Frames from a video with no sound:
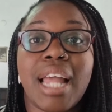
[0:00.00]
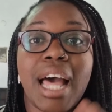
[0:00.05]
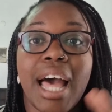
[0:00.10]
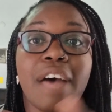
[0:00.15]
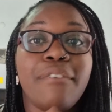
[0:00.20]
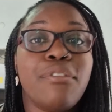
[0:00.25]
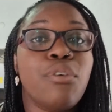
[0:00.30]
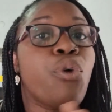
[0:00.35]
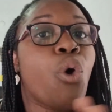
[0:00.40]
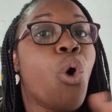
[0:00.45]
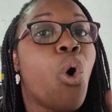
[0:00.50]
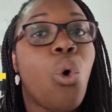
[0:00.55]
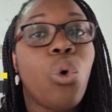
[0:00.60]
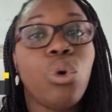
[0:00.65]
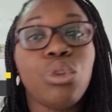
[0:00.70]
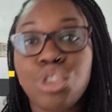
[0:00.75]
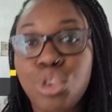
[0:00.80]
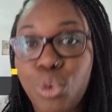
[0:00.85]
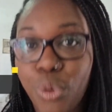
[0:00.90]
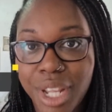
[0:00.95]
I have a
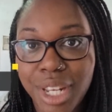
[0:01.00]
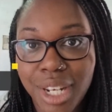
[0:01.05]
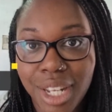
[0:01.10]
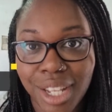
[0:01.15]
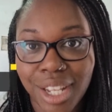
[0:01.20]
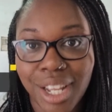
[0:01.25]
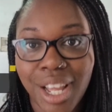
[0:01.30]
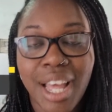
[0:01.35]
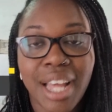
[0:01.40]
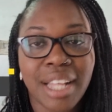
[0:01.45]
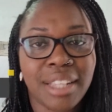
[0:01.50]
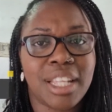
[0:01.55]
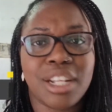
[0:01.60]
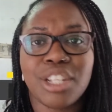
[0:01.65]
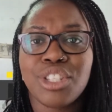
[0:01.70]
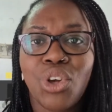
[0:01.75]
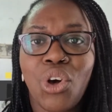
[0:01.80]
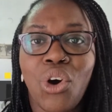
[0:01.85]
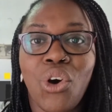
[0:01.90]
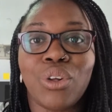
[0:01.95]
whole training that
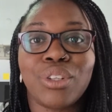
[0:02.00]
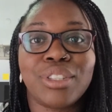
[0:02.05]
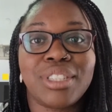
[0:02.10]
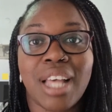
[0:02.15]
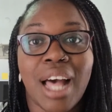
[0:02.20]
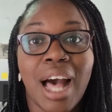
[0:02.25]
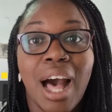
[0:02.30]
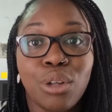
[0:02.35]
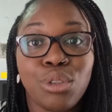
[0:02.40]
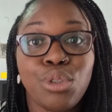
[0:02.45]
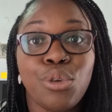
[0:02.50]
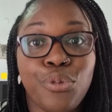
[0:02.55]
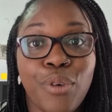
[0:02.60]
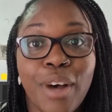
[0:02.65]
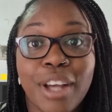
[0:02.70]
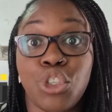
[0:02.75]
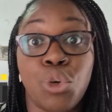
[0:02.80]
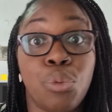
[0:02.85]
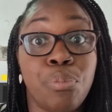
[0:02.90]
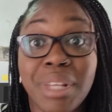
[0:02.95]
is called the How to
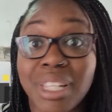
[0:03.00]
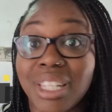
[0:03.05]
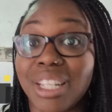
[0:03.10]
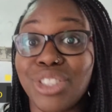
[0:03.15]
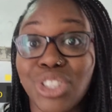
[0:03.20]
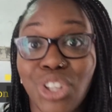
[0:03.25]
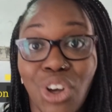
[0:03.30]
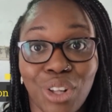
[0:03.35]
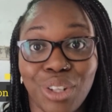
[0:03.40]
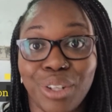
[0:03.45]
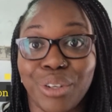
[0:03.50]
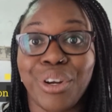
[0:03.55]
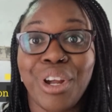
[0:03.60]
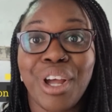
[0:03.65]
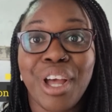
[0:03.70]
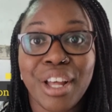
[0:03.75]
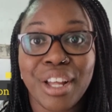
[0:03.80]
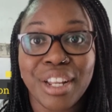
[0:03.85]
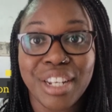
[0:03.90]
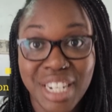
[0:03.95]
Find Your $1 Million
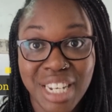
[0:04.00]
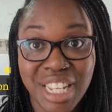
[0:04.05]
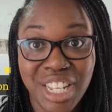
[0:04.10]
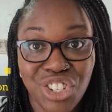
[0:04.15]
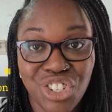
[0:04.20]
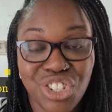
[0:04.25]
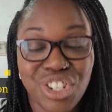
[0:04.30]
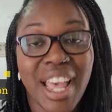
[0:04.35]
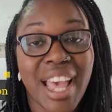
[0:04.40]
Niche.